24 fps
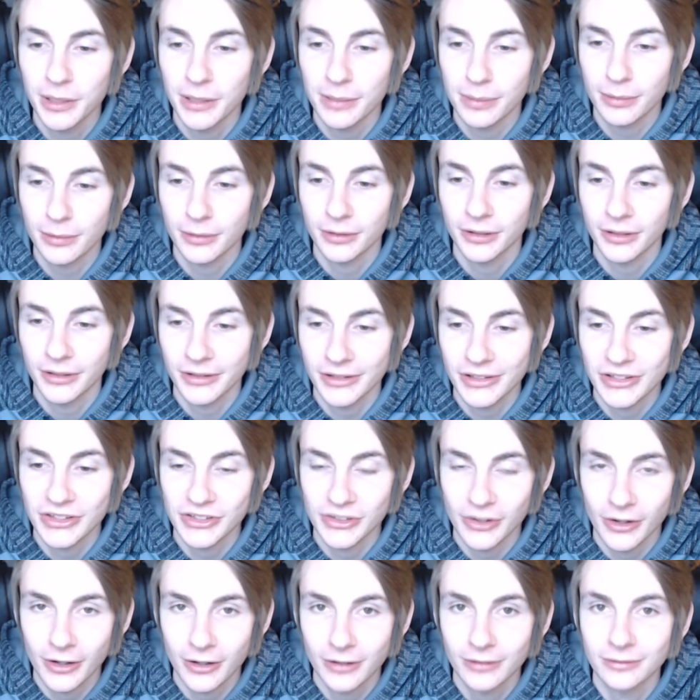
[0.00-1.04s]
people are going to
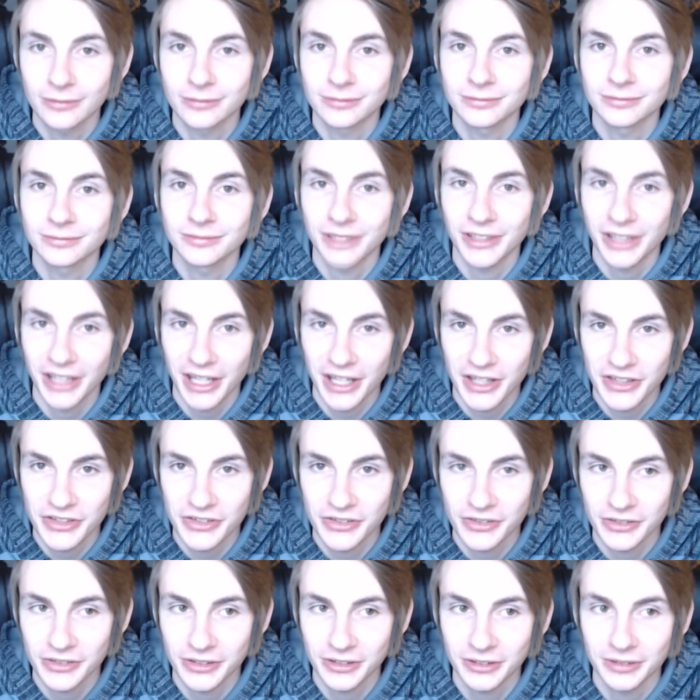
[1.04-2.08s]
start
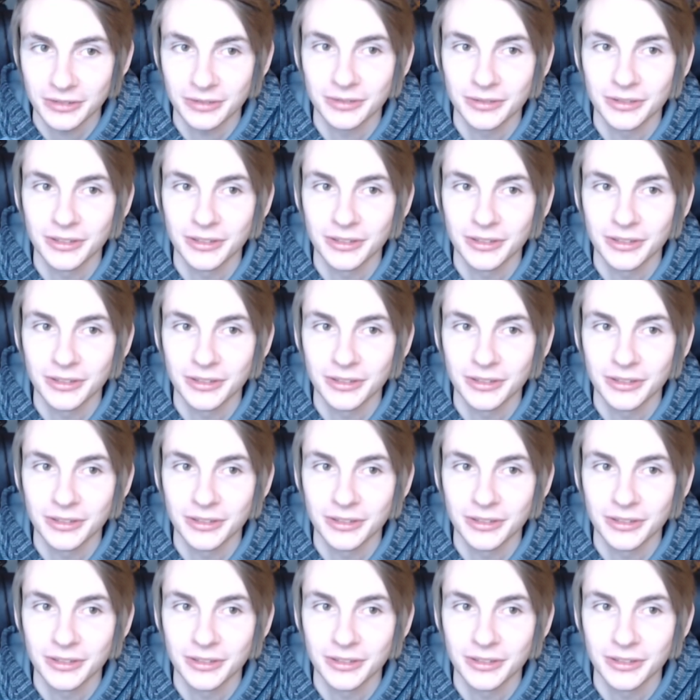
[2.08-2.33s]
canceling,